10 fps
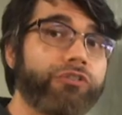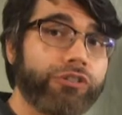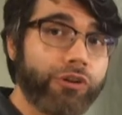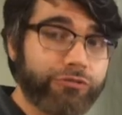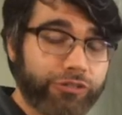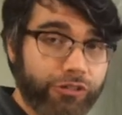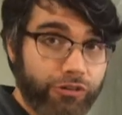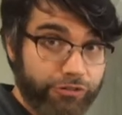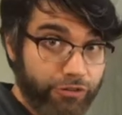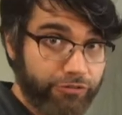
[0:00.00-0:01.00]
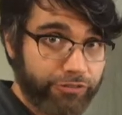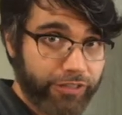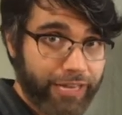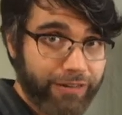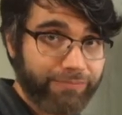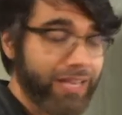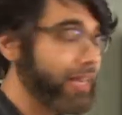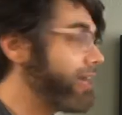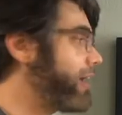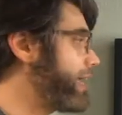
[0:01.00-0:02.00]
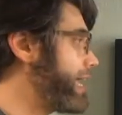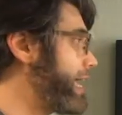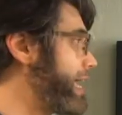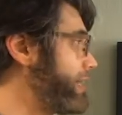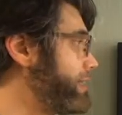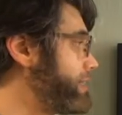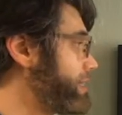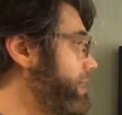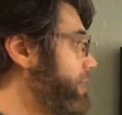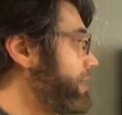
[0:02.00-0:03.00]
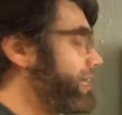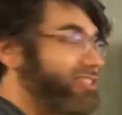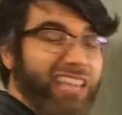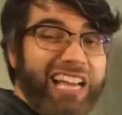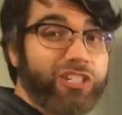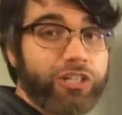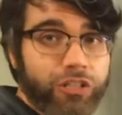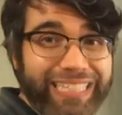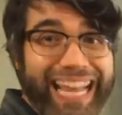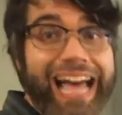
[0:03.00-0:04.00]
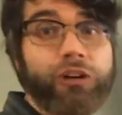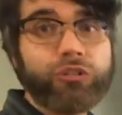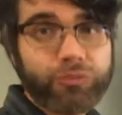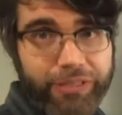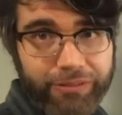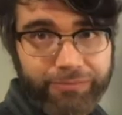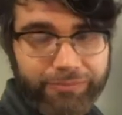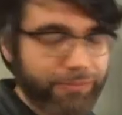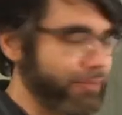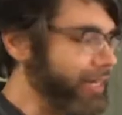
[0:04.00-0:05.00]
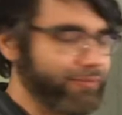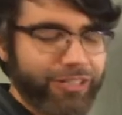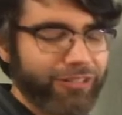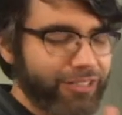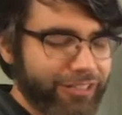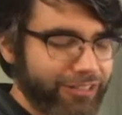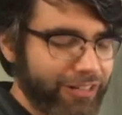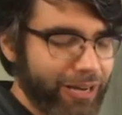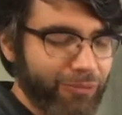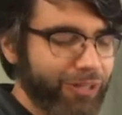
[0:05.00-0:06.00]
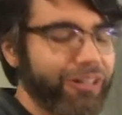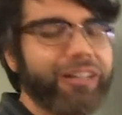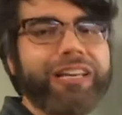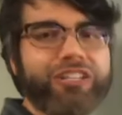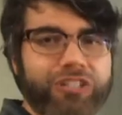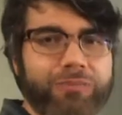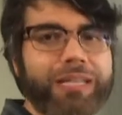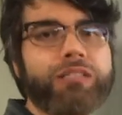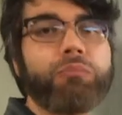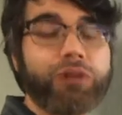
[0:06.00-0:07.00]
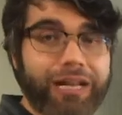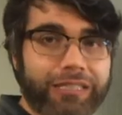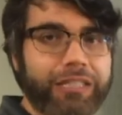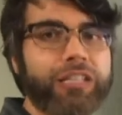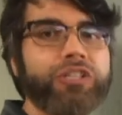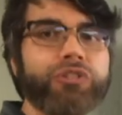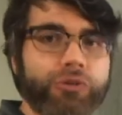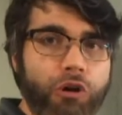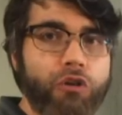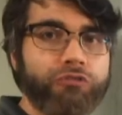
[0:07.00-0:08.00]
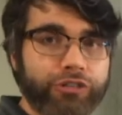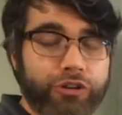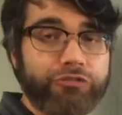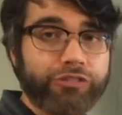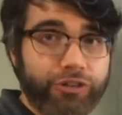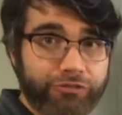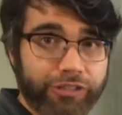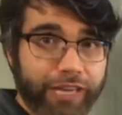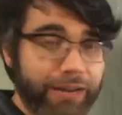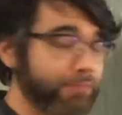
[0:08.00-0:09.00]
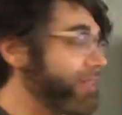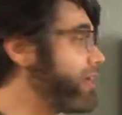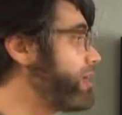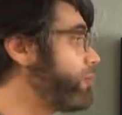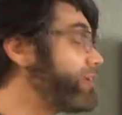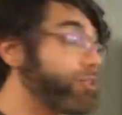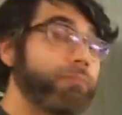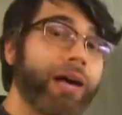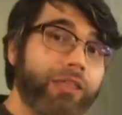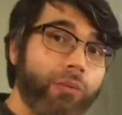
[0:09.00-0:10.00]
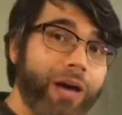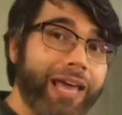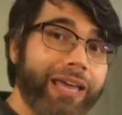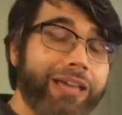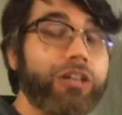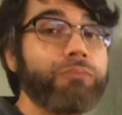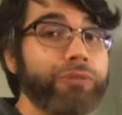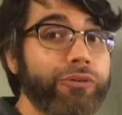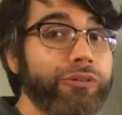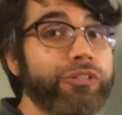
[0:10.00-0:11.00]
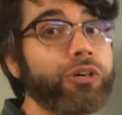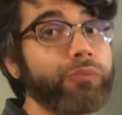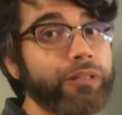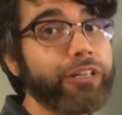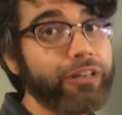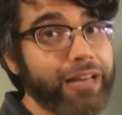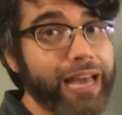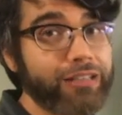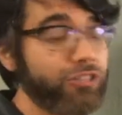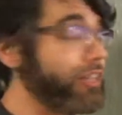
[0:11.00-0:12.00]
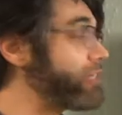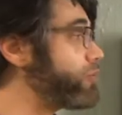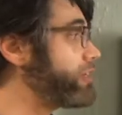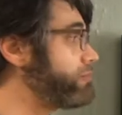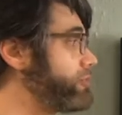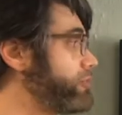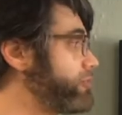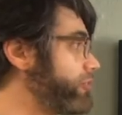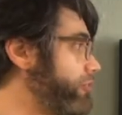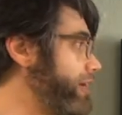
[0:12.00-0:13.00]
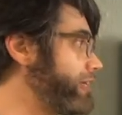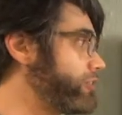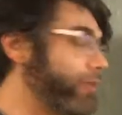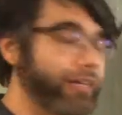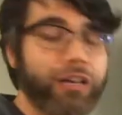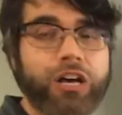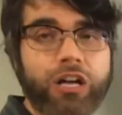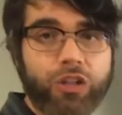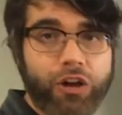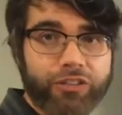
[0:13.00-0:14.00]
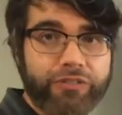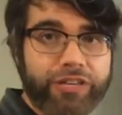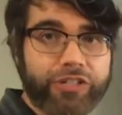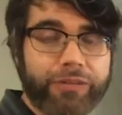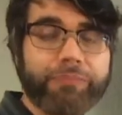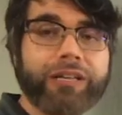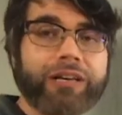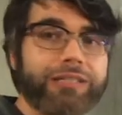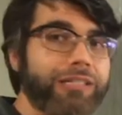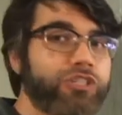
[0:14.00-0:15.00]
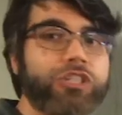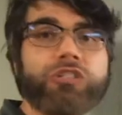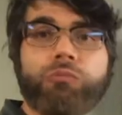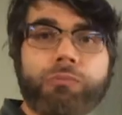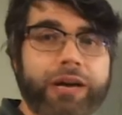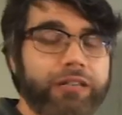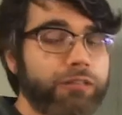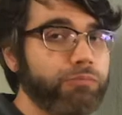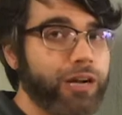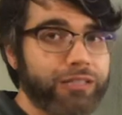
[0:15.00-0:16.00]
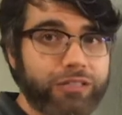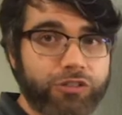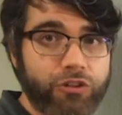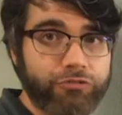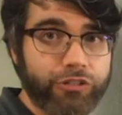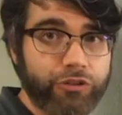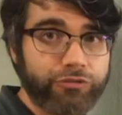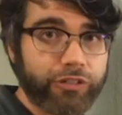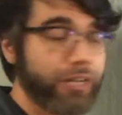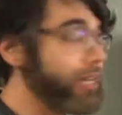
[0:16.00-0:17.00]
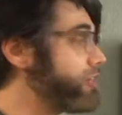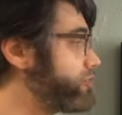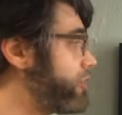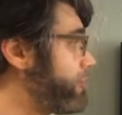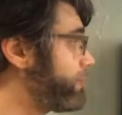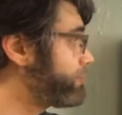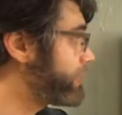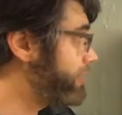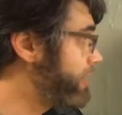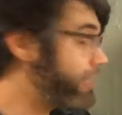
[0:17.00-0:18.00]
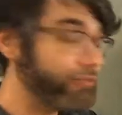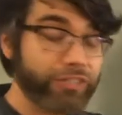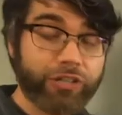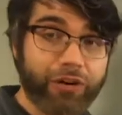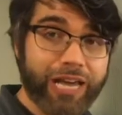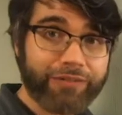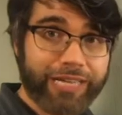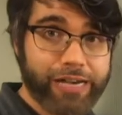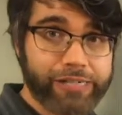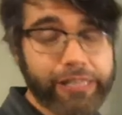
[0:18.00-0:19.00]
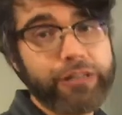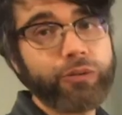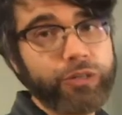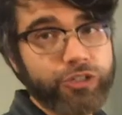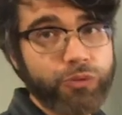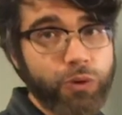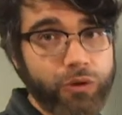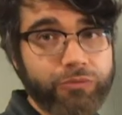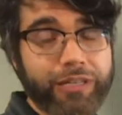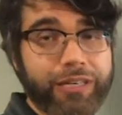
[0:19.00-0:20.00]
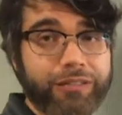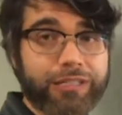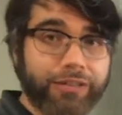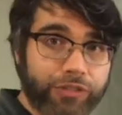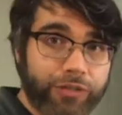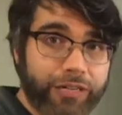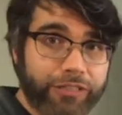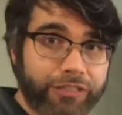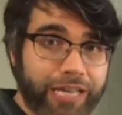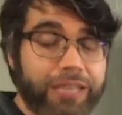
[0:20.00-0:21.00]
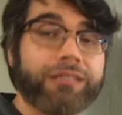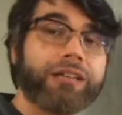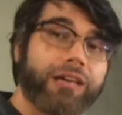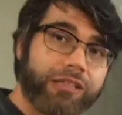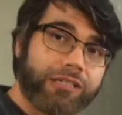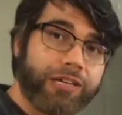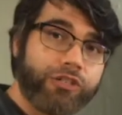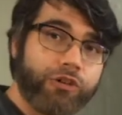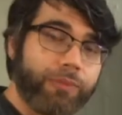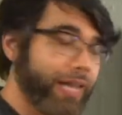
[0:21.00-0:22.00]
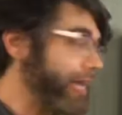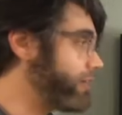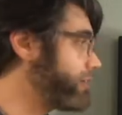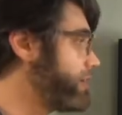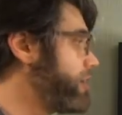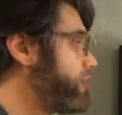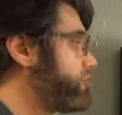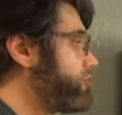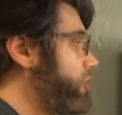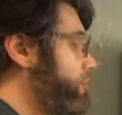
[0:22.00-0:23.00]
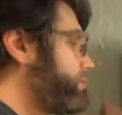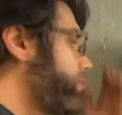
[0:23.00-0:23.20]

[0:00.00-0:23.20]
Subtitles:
and over and over again. And it's actually called an algorithm, but you don't need to know that word. It just means a process that you do over and over and over again, which, by the way, computers are really good at. So that's why computers are great at doing long division, because it's just a repetitive process over and over. So if we don't have a calculator, which you won't in 7th grade on your tests, this is how you do it by hand. So